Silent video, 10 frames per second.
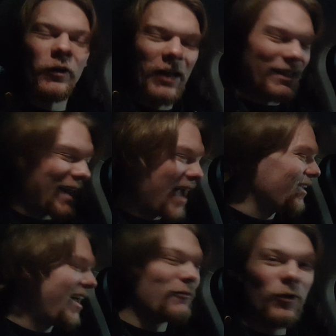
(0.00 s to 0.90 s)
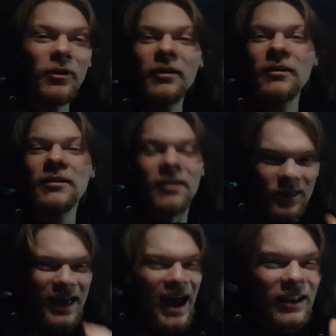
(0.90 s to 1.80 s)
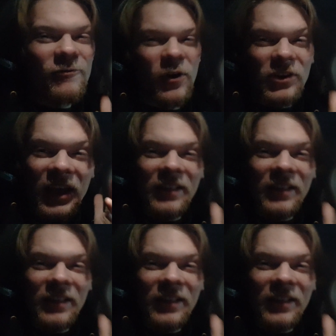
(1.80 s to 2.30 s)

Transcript: Like, that level. That fucking